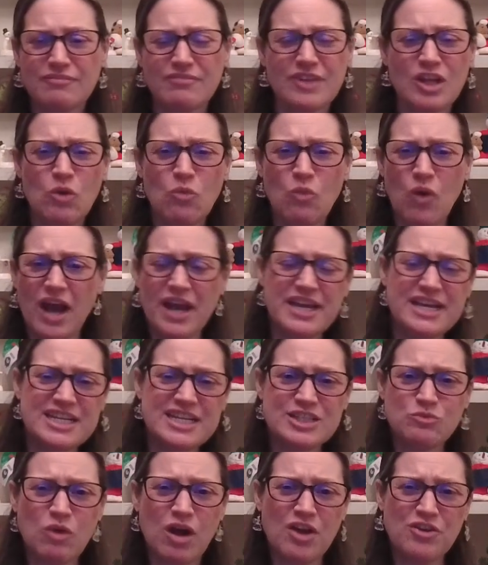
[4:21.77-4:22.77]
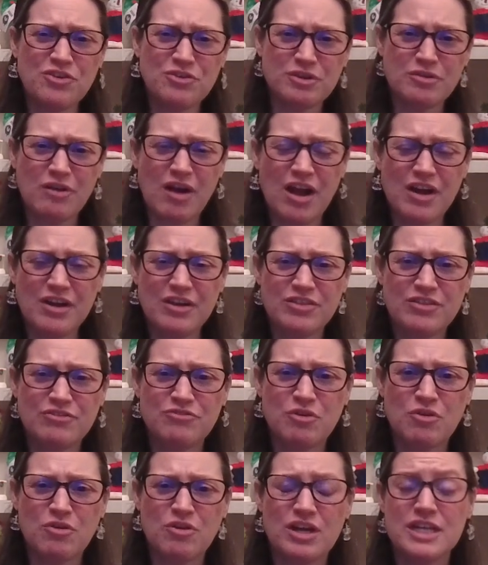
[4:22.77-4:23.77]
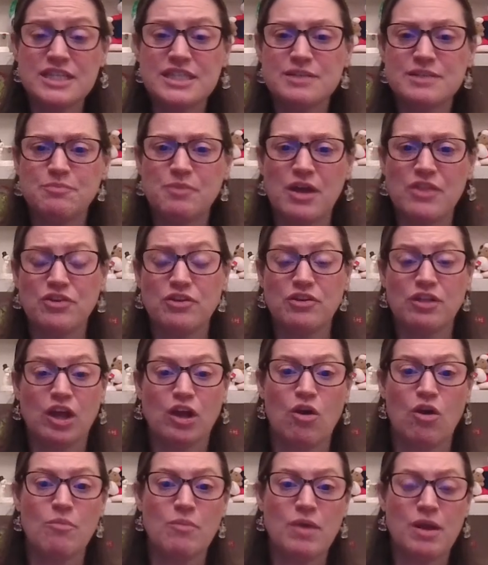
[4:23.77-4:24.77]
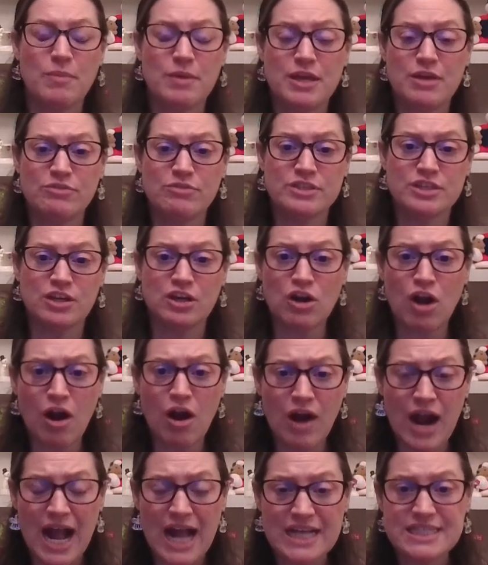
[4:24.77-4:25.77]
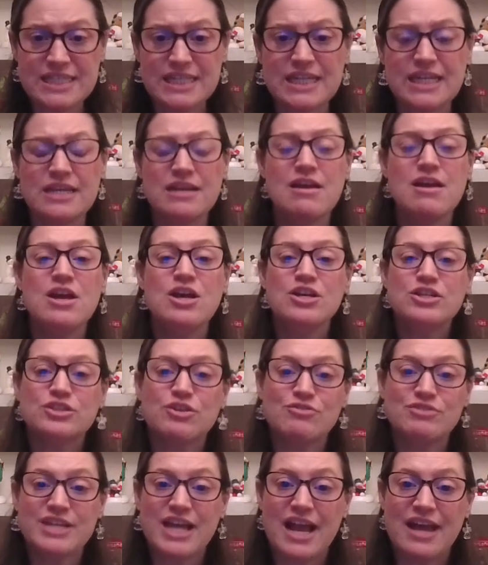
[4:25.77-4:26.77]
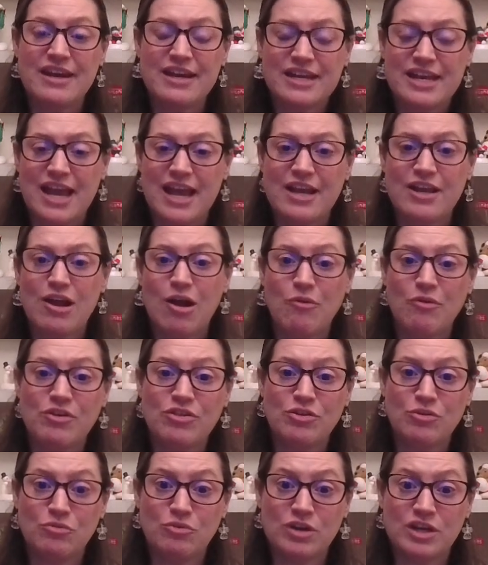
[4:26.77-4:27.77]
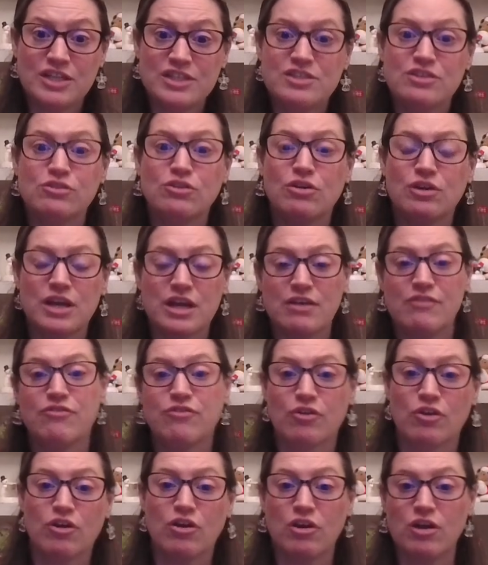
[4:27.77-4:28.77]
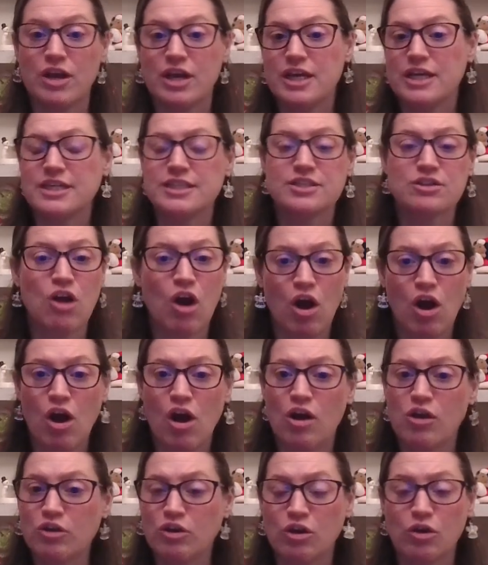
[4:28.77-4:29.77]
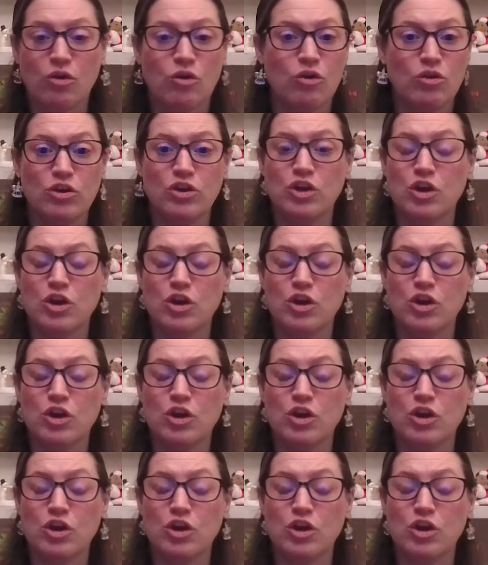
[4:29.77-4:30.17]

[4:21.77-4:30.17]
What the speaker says: why he's wandering around in the forest, but they're like, oh, maybe he was in a car accident. So Dan and Kate go in the woods looking for his car or,